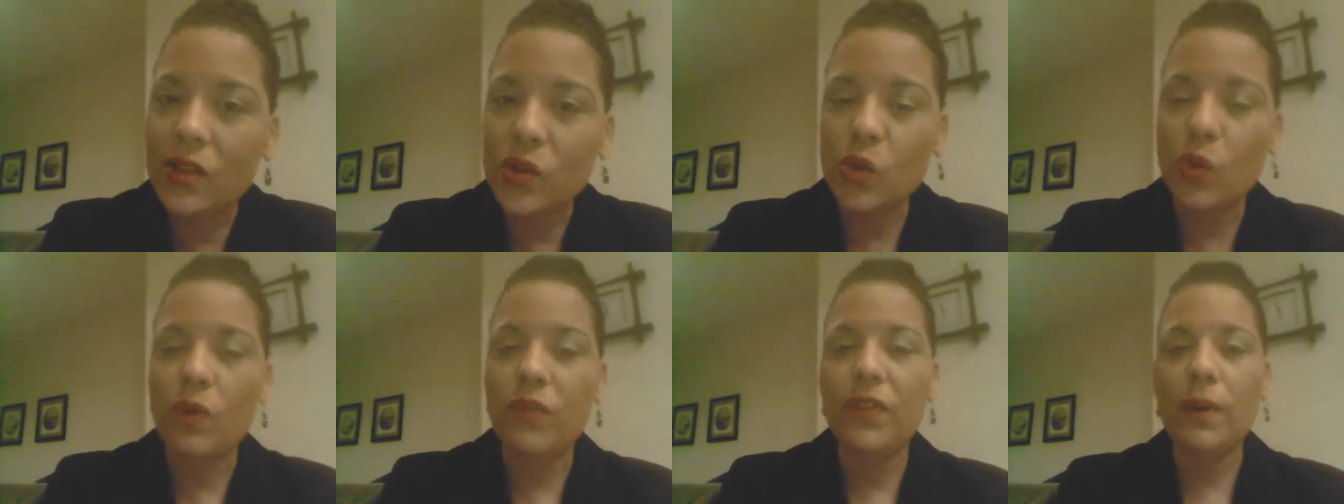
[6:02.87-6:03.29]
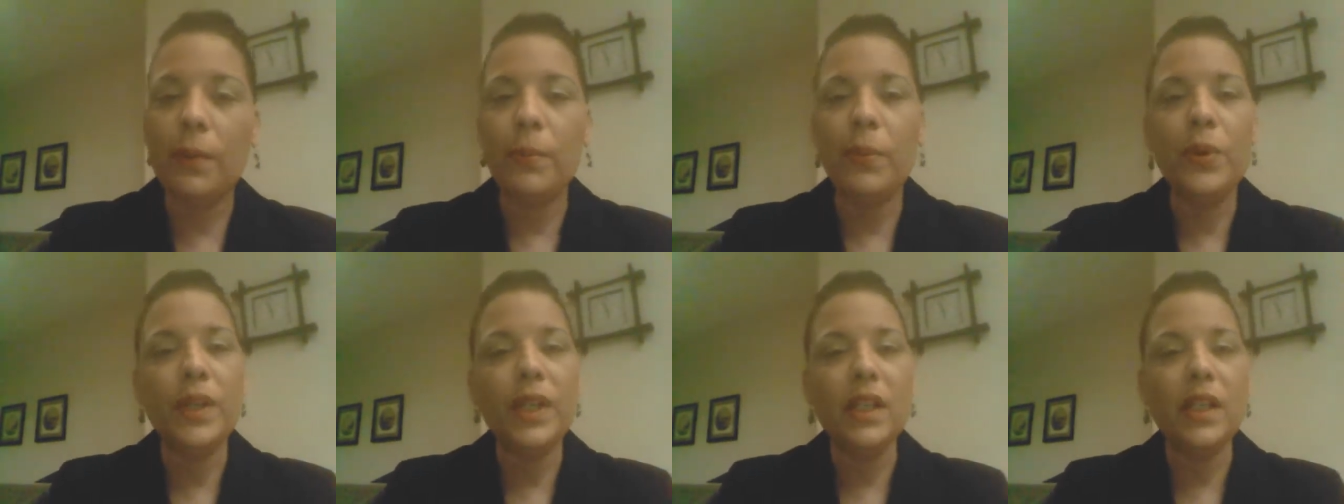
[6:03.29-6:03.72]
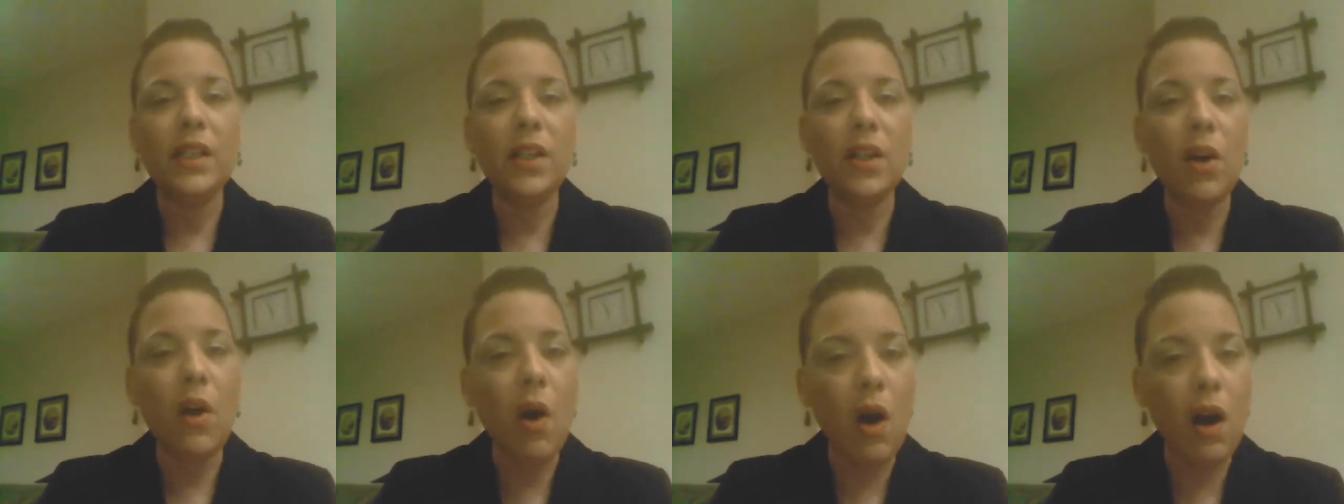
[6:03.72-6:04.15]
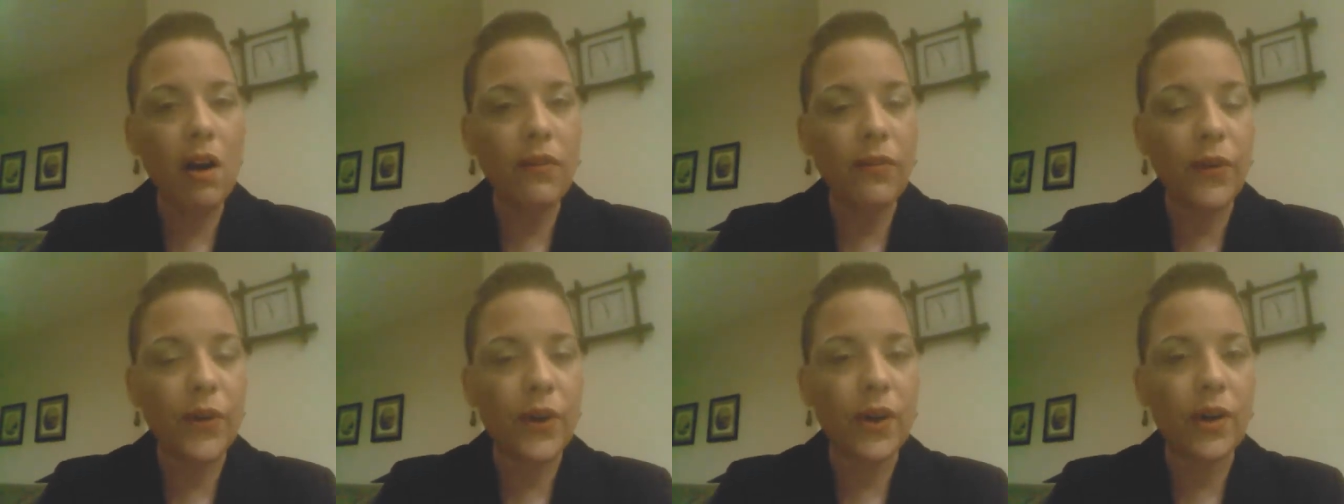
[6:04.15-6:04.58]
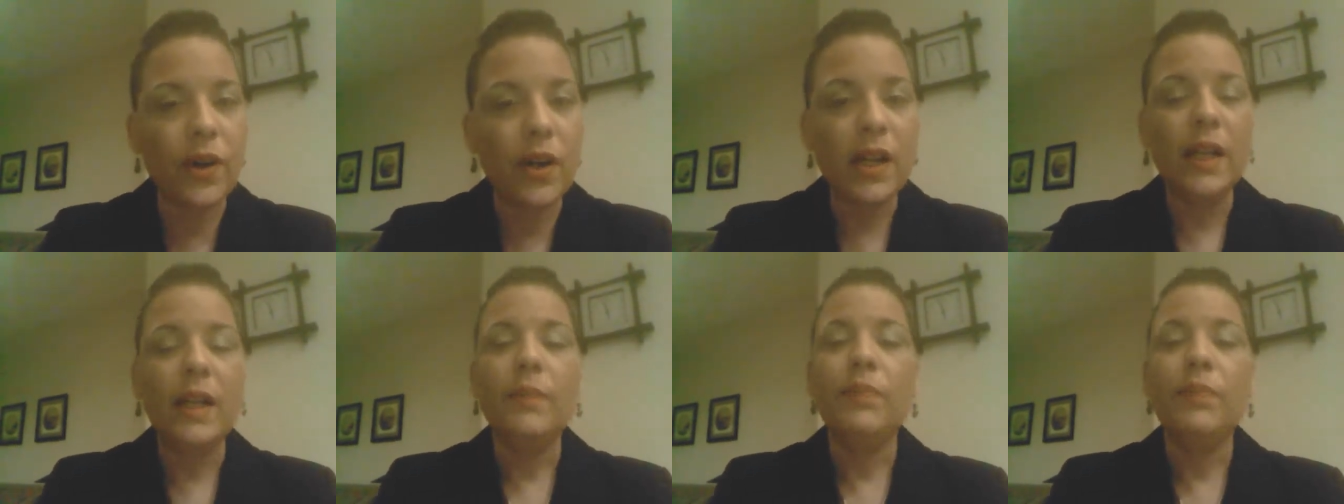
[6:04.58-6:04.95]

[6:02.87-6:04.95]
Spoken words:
So if you're putting in an offer